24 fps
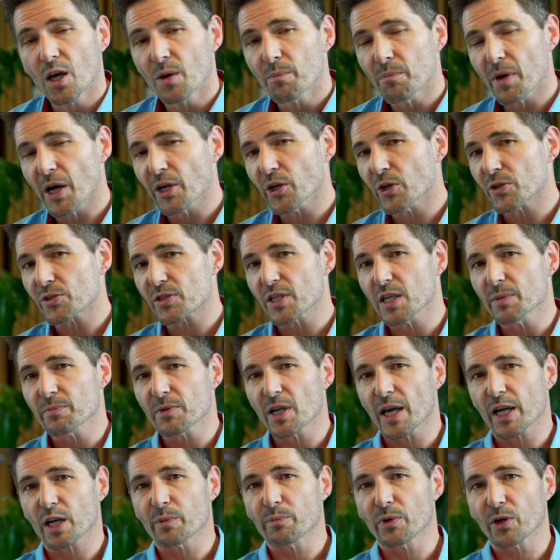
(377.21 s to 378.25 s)
Might not seem
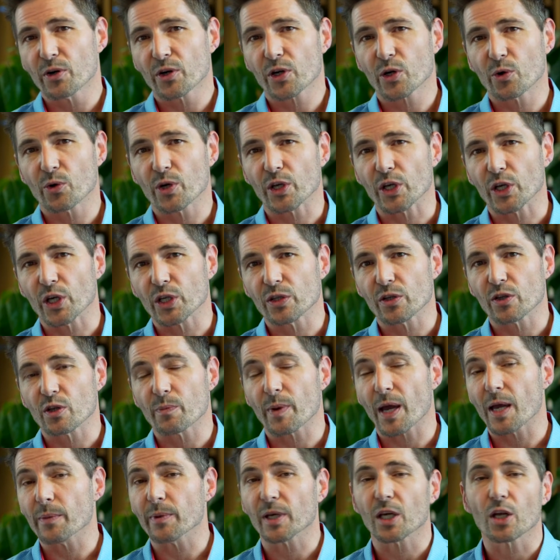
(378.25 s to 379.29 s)
like a miracle to you that the
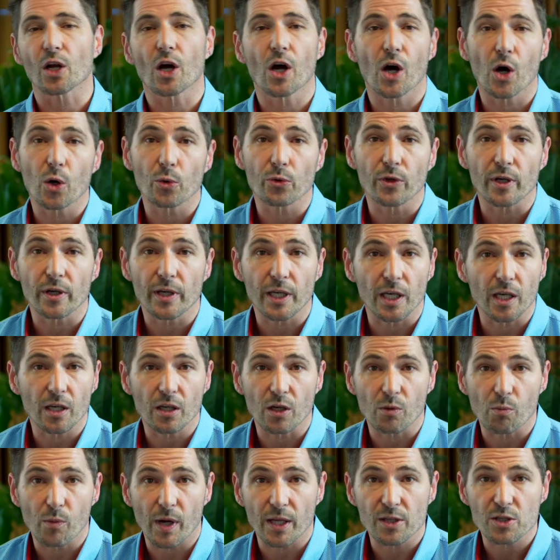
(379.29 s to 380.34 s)
baby can hold their head
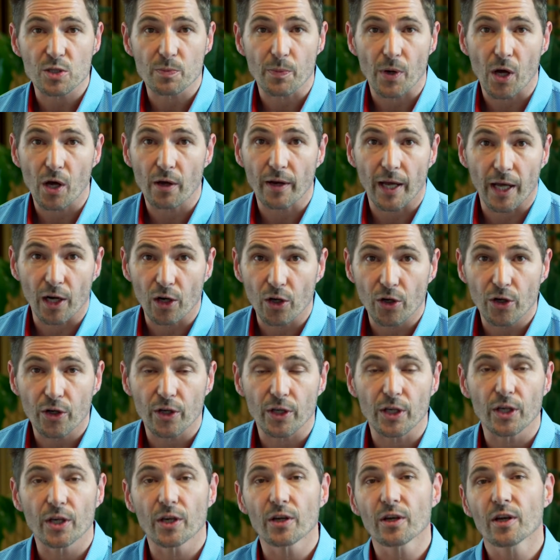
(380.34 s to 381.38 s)
in one spot and look at
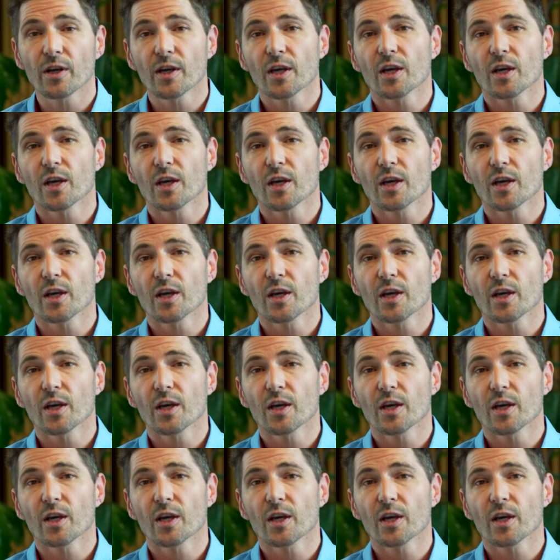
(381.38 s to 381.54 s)
you,